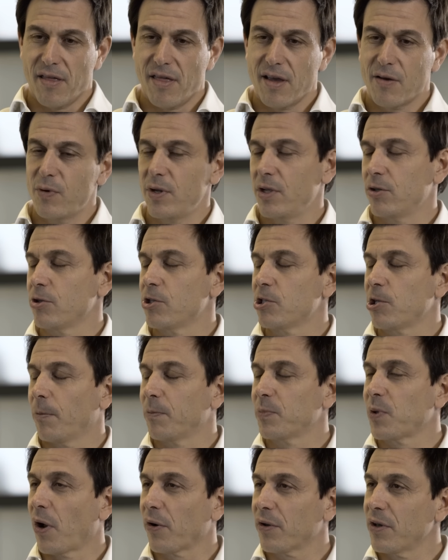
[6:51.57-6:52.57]
think we need to
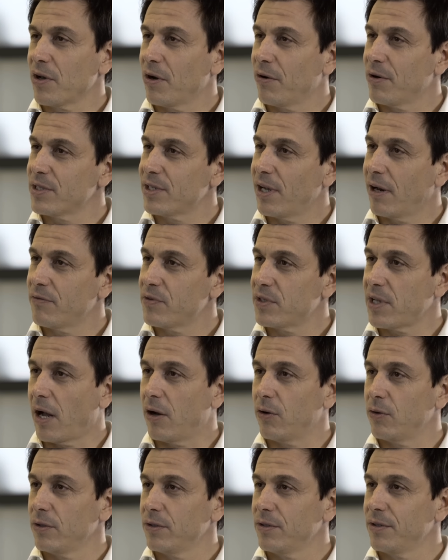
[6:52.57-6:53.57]
stop talking ourselves
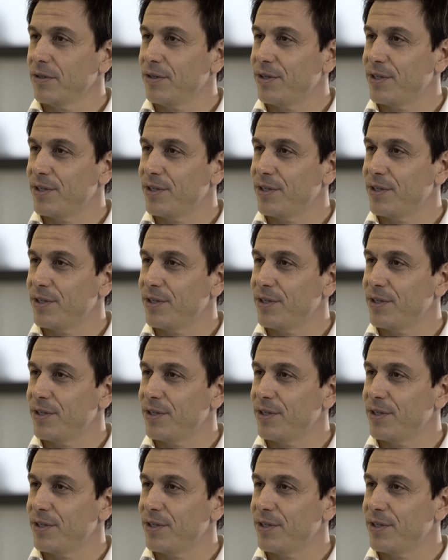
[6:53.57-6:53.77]
down.